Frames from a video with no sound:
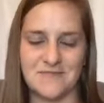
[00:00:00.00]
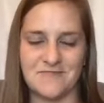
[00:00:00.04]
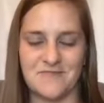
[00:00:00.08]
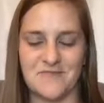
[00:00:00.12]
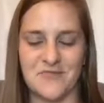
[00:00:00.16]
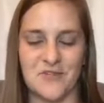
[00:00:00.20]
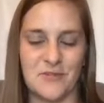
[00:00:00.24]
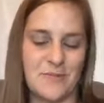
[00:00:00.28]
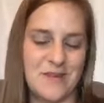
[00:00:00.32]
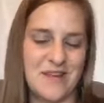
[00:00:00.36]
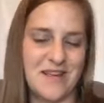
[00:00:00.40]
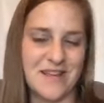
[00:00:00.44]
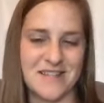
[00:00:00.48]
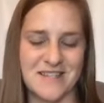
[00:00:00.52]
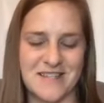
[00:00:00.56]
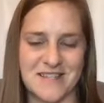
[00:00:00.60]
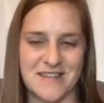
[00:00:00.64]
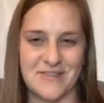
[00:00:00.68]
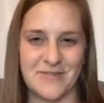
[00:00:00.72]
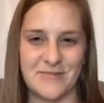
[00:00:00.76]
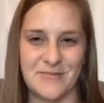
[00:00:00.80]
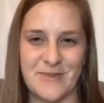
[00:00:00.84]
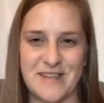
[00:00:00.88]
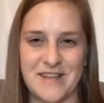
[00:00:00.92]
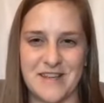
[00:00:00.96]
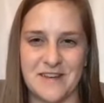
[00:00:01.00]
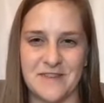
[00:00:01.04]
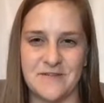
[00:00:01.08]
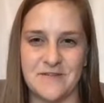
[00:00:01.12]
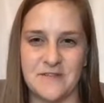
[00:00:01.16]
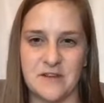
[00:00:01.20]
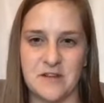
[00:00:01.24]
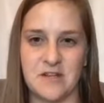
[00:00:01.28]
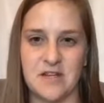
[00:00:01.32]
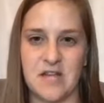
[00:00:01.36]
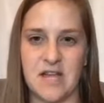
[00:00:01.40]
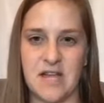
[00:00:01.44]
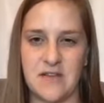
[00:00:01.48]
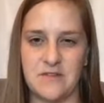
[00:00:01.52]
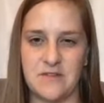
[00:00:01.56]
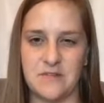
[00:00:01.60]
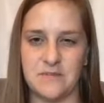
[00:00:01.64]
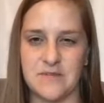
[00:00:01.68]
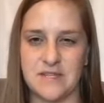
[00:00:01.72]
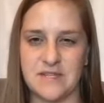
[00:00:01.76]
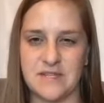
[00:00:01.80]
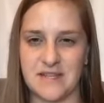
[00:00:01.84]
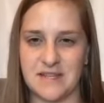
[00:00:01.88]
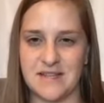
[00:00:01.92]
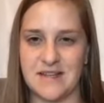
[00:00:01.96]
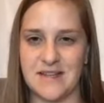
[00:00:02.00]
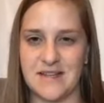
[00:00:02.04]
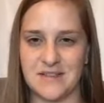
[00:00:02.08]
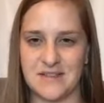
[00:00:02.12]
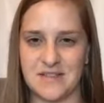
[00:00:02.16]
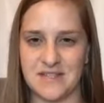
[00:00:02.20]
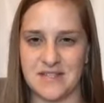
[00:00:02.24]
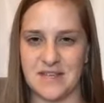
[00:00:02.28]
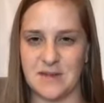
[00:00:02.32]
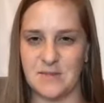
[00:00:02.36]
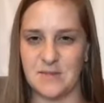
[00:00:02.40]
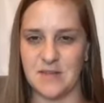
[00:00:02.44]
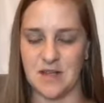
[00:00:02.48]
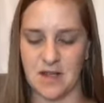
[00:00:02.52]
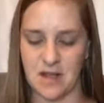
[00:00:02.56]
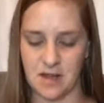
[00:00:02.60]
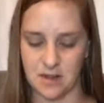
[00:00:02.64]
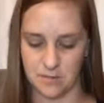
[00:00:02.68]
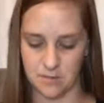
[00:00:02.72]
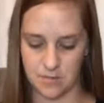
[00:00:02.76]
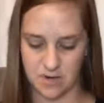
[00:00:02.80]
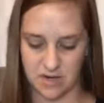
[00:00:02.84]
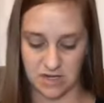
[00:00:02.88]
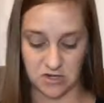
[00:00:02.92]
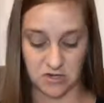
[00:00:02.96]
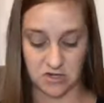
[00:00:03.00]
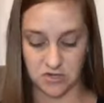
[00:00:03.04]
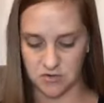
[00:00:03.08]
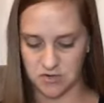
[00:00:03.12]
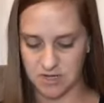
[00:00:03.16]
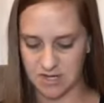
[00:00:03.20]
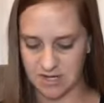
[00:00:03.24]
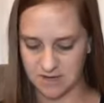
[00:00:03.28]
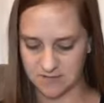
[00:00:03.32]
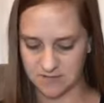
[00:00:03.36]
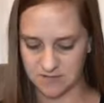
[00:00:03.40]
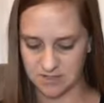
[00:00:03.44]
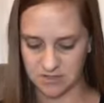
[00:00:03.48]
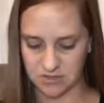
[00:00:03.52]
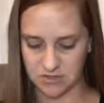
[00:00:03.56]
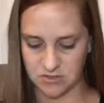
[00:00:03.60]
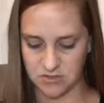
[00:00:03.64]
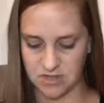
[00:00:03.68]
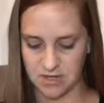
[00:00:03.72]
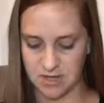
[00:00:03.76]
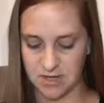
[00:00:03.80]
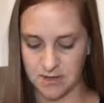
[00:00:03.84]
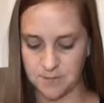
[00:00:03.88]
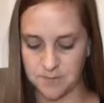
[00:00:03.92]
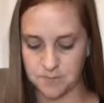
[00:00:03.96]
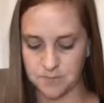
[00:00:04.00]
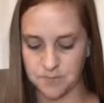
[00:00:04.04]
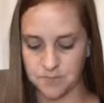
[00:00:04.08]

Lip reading: For me, I just thought it would be kind of fun to have them sent at the same time, but you don't have to do that.